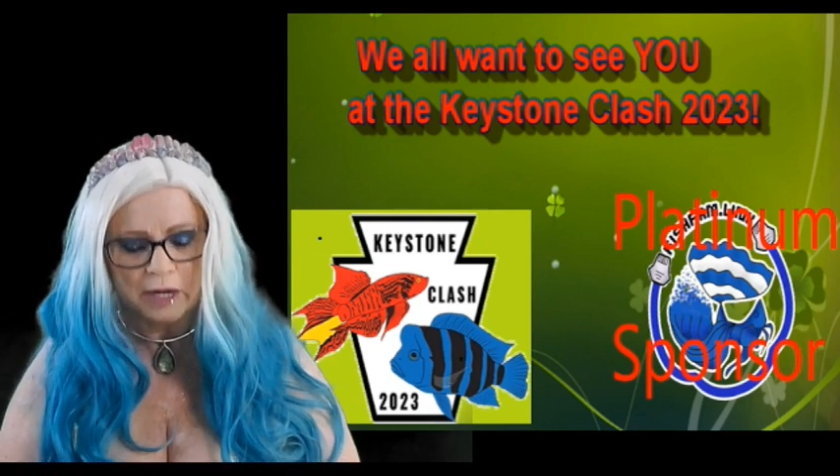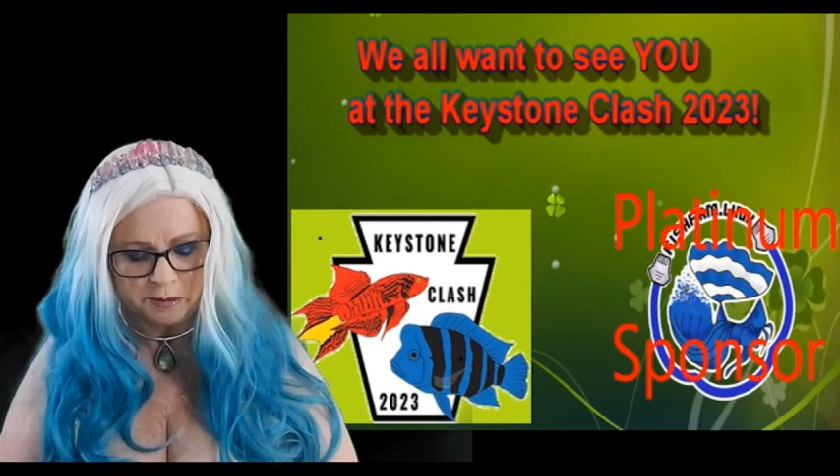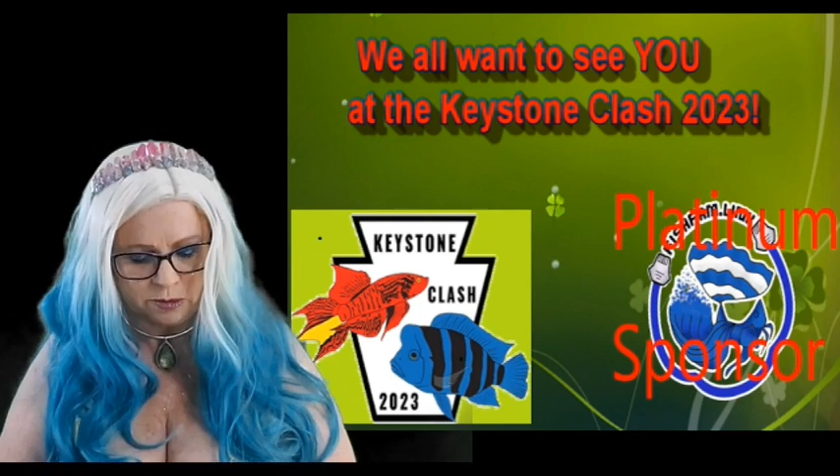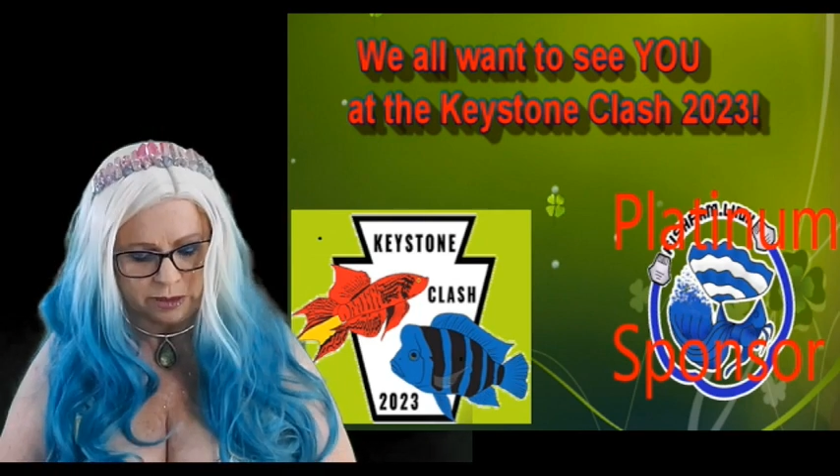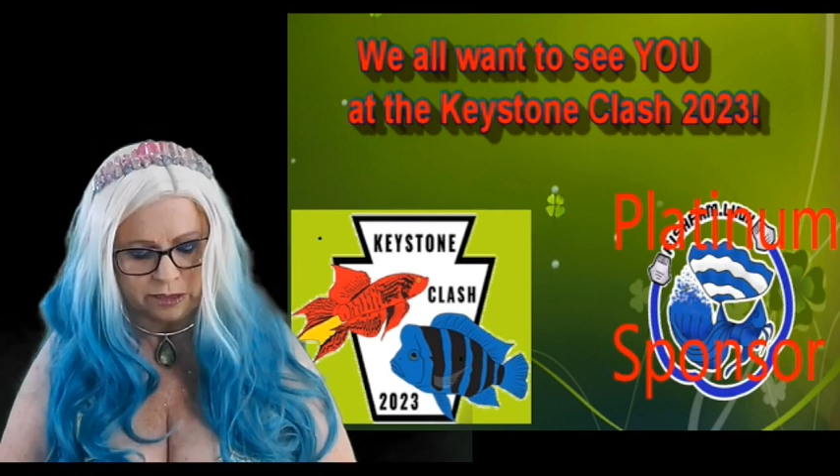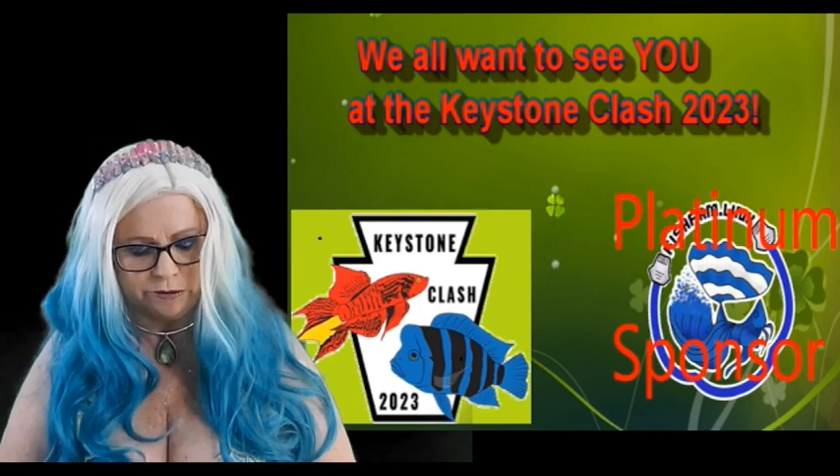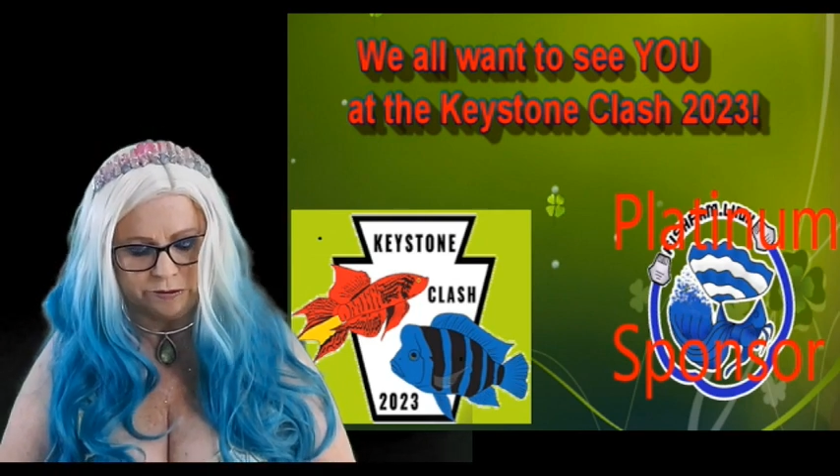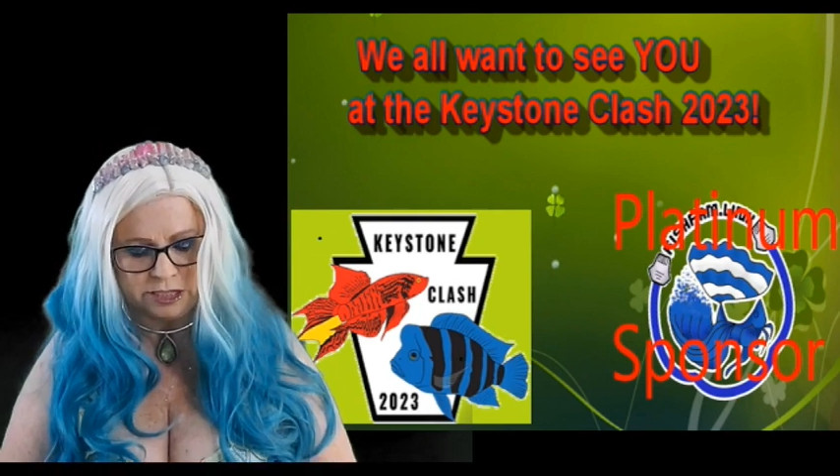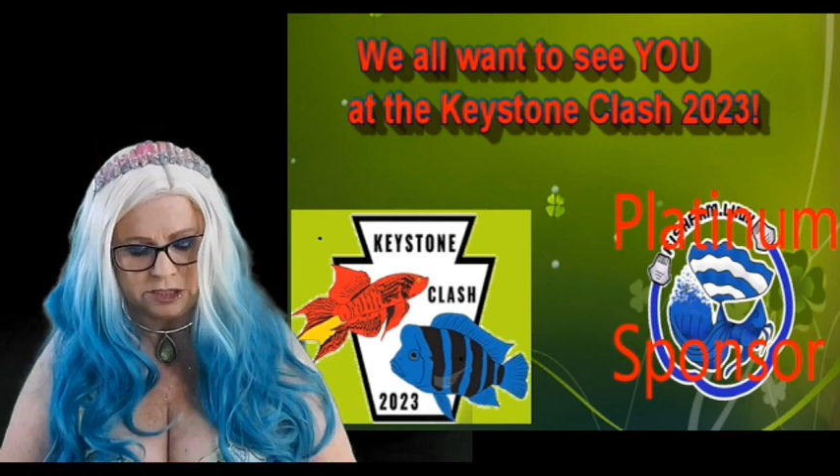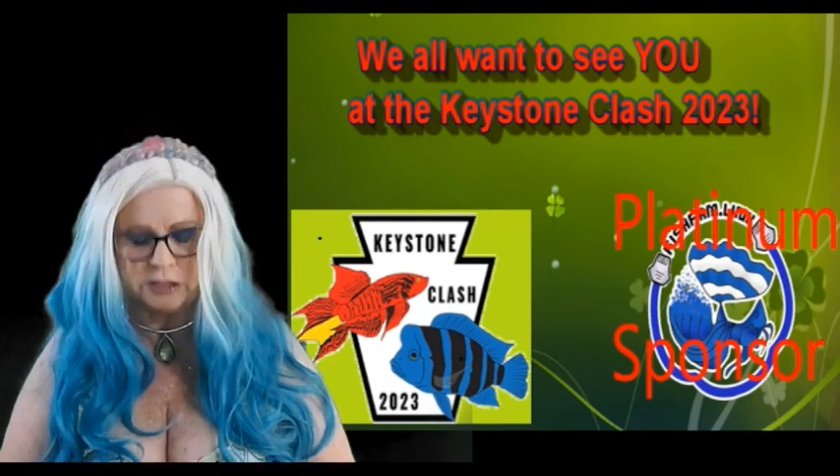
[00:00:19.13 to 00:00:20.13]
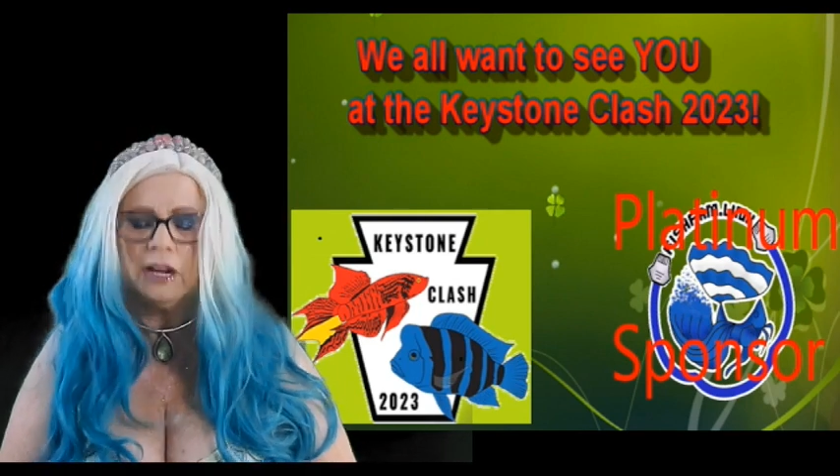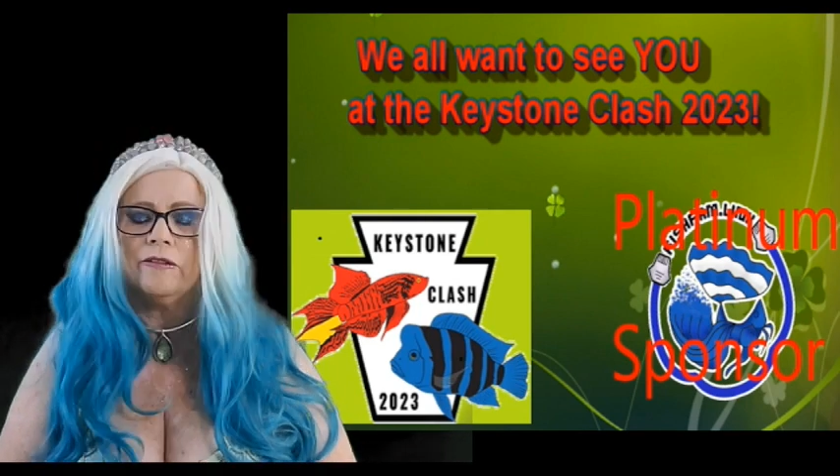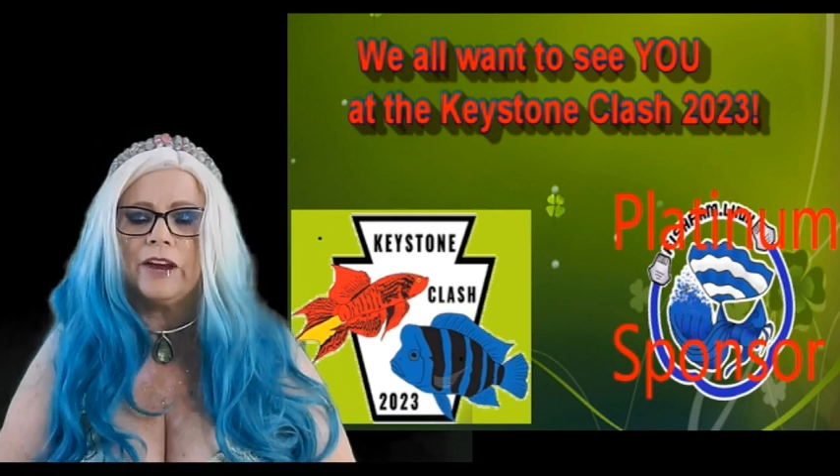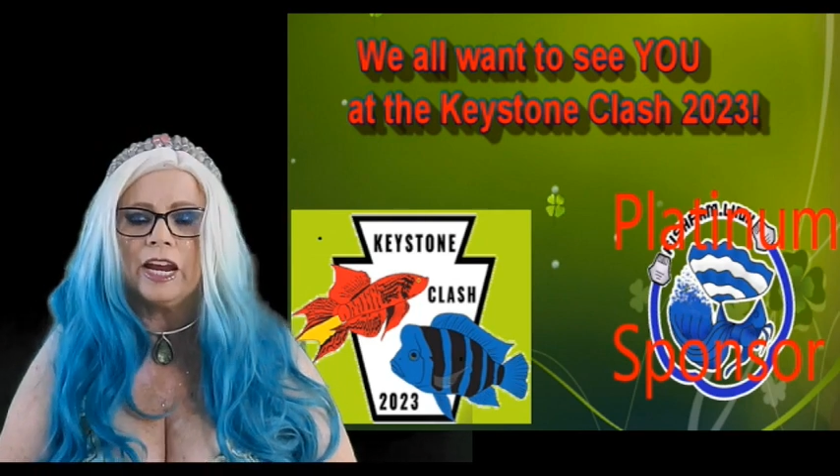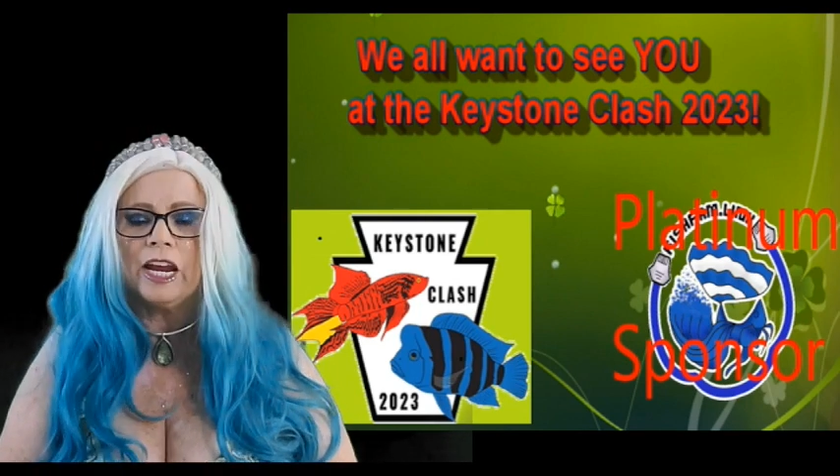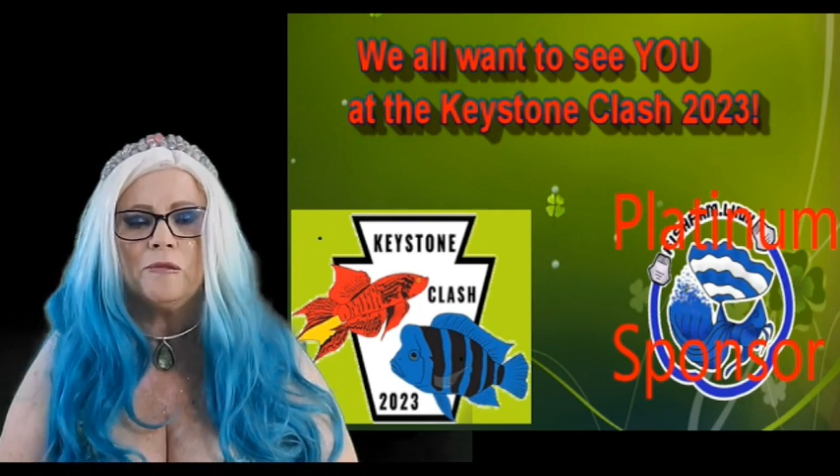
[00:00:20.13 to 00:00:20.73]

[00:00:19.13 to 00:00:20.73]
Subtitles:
in the Fish Fam,